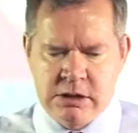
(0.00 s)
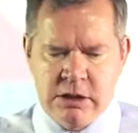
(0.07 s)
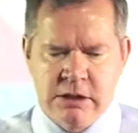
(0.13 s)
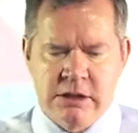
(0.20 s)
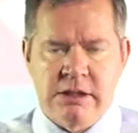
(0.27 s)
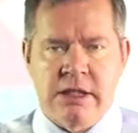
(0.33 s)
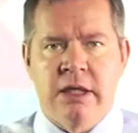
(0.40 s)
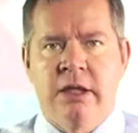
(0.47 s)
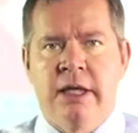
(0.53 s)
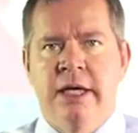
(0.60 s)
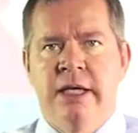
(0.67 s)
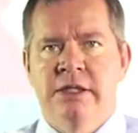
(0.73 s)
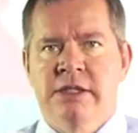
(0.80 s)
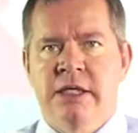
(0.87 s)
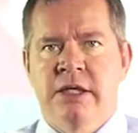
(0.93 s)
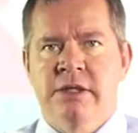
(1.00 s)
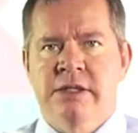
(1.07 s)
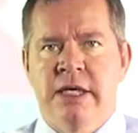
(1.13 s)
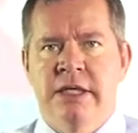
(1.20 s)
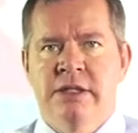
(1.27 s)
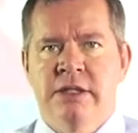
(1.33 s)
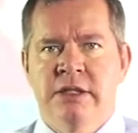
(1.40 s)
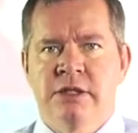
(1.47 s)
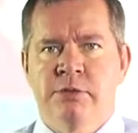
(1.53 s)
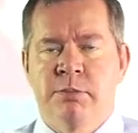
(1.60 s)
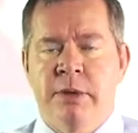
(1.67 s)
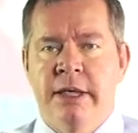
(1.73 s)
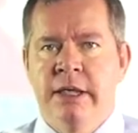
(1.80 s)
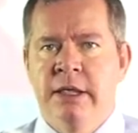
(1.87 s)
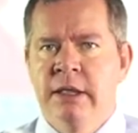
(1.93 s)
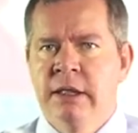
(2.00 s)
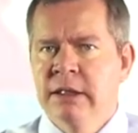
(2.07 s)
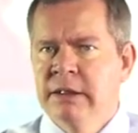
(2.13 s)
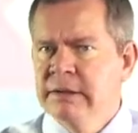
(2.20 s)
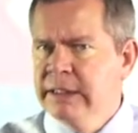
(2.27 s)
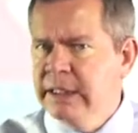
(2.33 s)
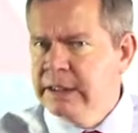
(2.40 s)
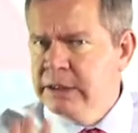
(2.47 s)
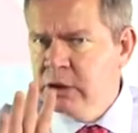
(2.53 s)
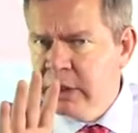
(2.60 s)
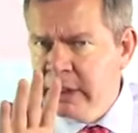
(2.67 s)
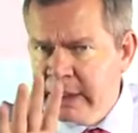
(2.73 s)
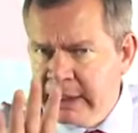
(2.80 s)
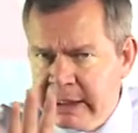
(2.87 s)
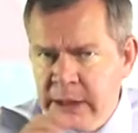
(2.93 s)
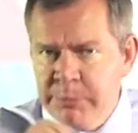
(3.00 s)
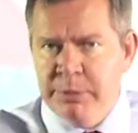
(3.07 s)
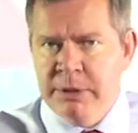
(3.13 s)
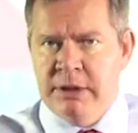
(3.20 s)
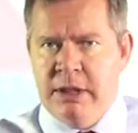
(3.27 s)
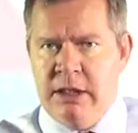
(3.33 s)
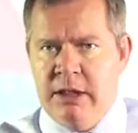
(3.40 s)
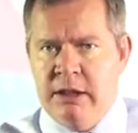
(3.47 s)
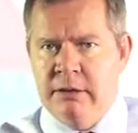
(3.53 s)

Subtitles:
sales agent is playing, then you're going to keep it there.